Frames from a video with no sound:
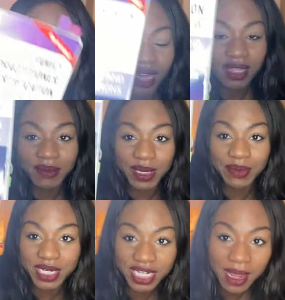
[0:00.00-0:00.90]
Let me
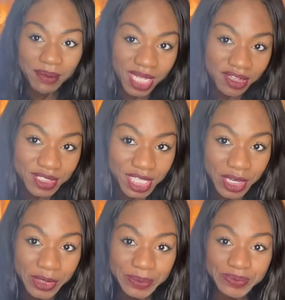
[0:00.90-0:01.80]
put it up
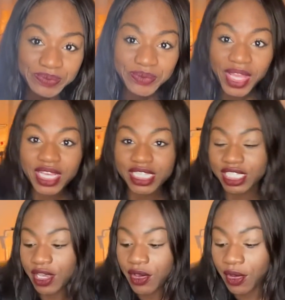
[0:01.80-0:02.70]
closer.
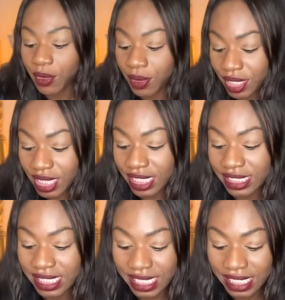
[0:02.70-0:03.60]
So this
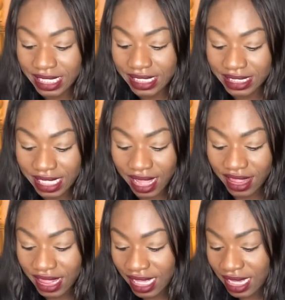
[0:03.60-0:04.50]
is
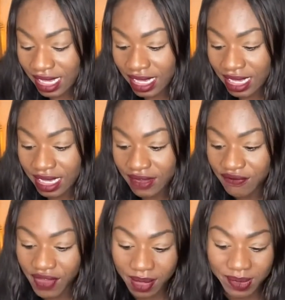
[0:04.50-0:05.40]
the
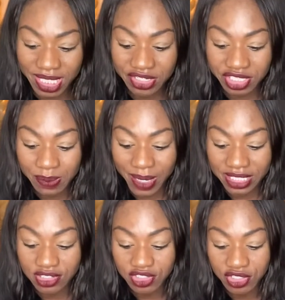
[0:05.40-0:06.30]
Family Nurse
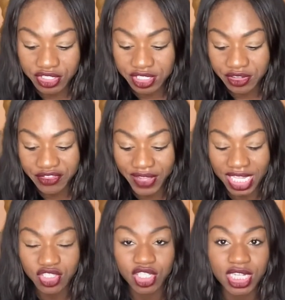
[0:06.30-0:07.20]
Practitioner
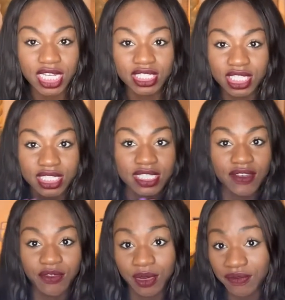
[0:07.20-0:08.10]
Certification
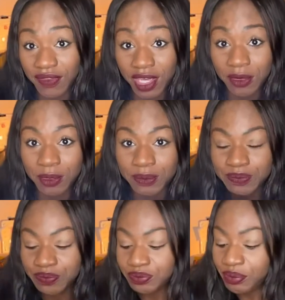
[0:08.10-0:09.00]
Intensive Review
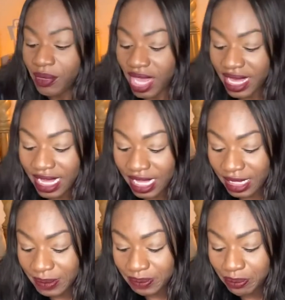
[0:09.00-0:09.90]

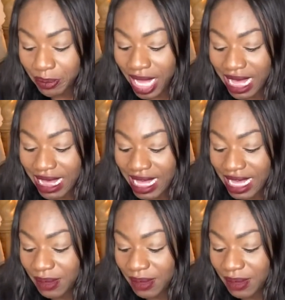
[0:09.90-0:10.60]
by